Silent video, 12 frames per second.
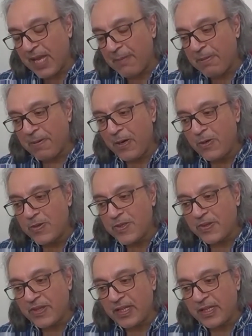
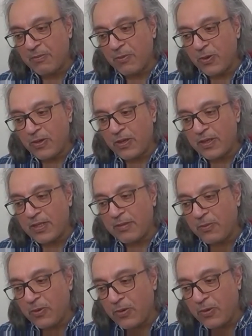proposal that the
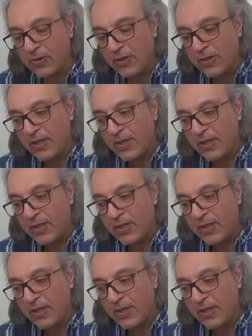more